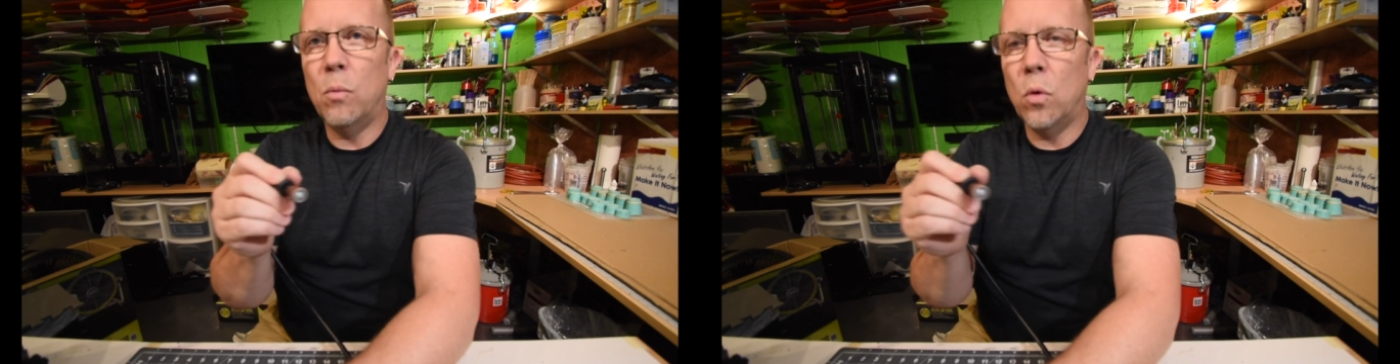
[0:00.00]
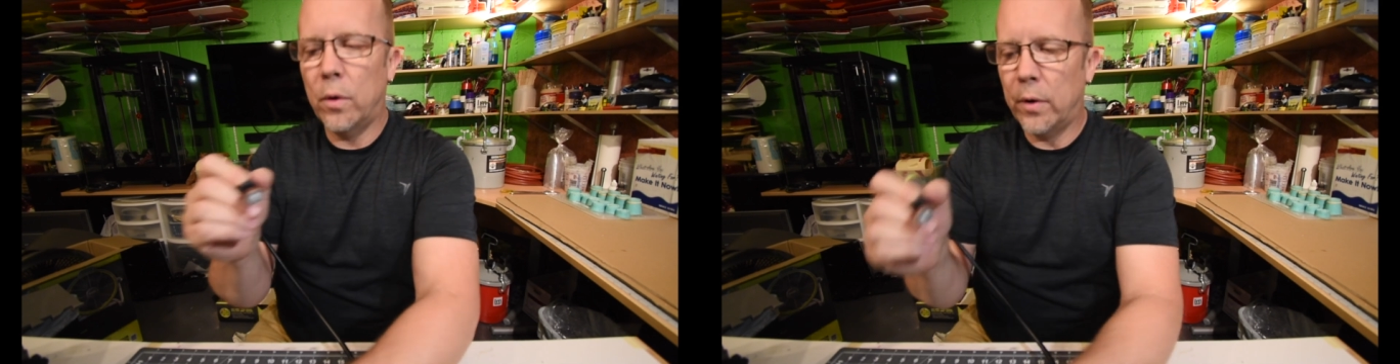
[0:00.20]

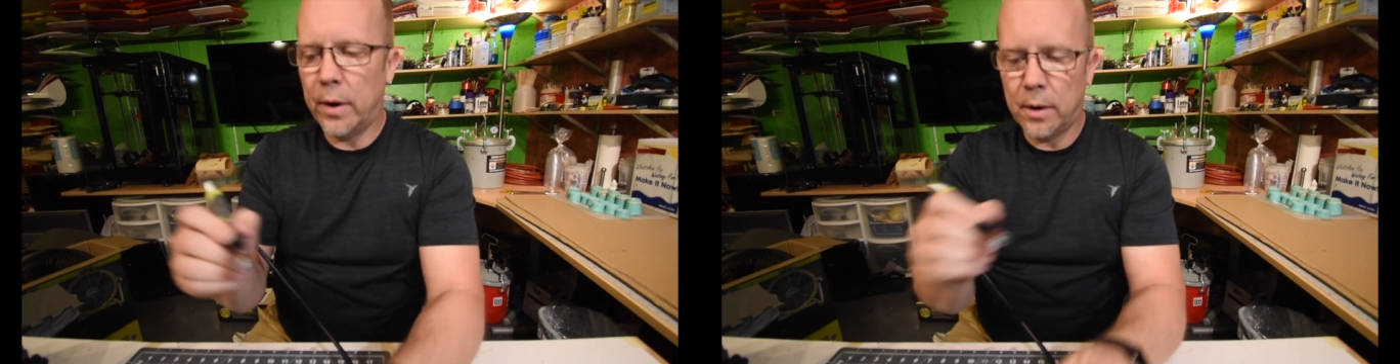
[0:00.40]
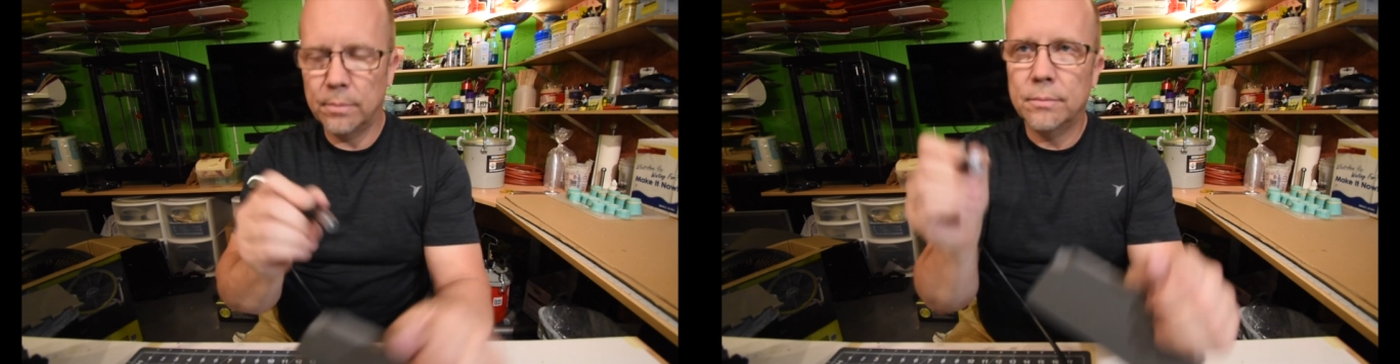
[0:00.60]

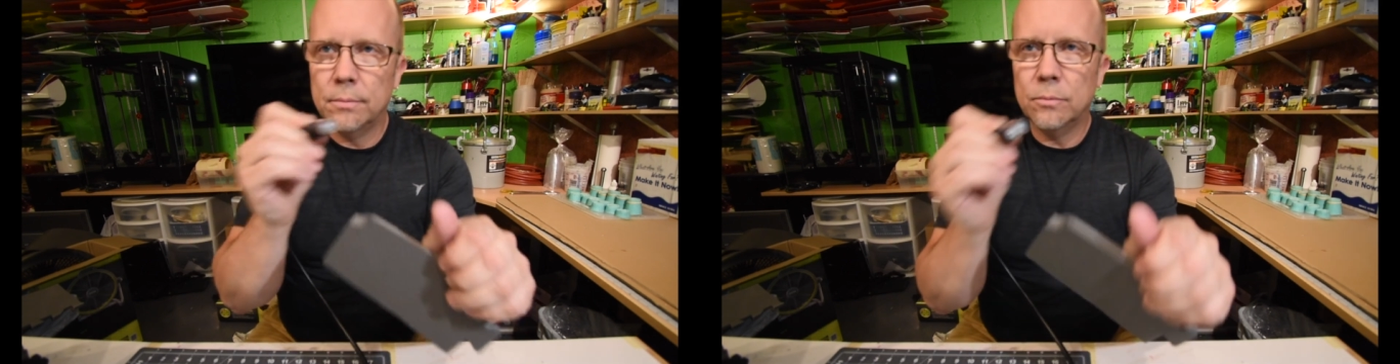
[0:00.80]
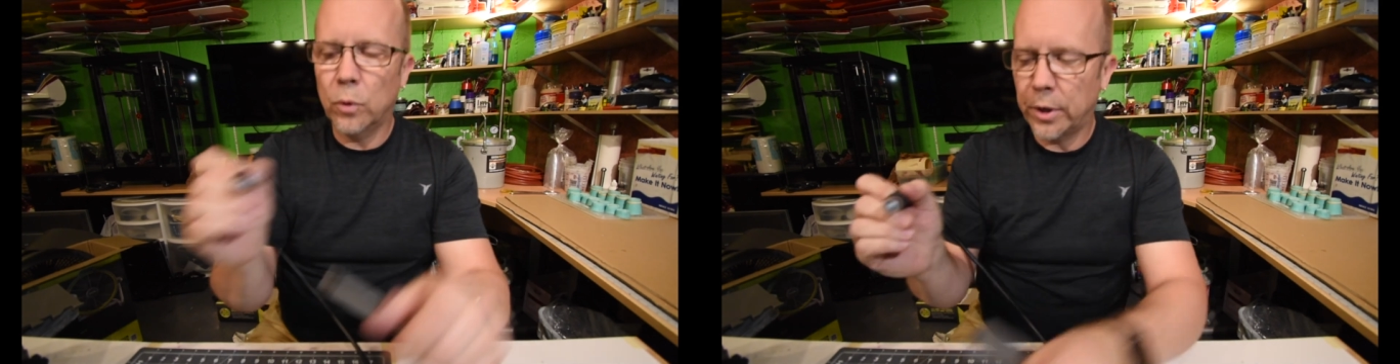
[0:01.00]
more
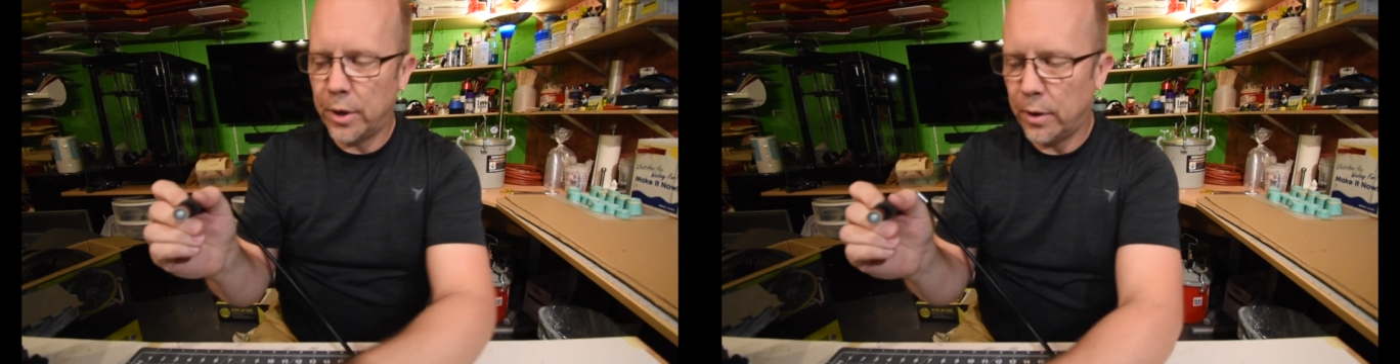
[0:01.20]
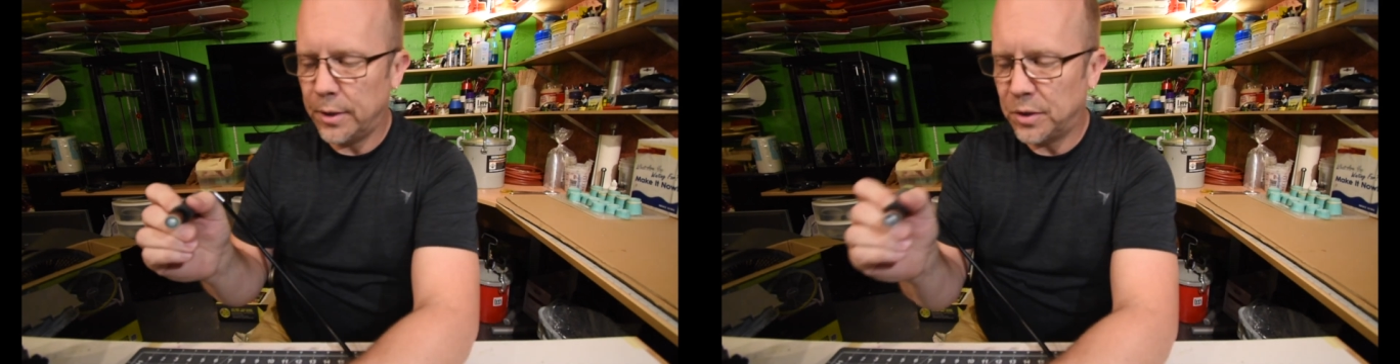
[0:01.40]
work
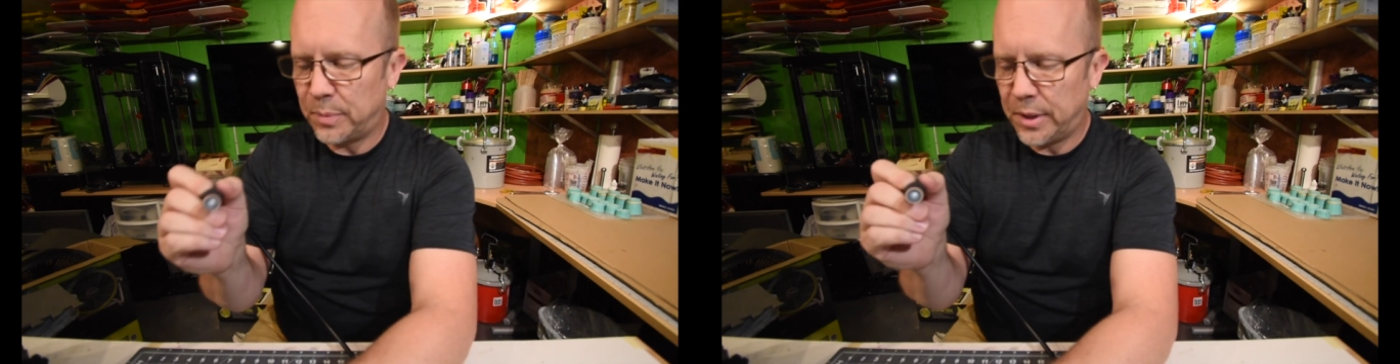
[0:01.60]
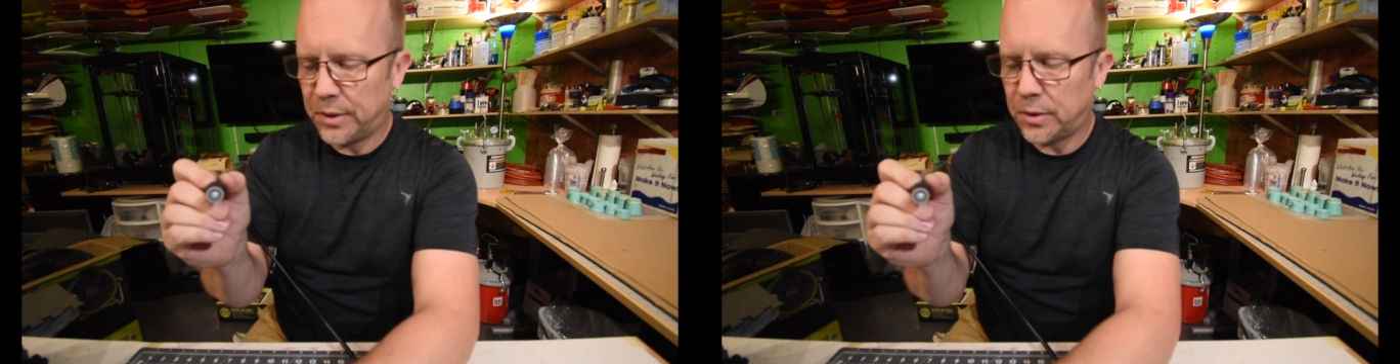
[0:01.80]
here on this
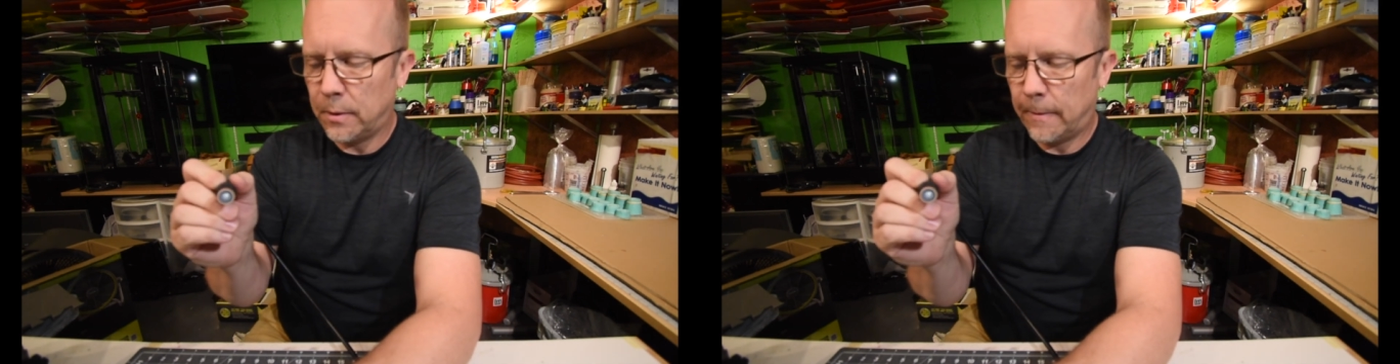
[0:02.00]
piece.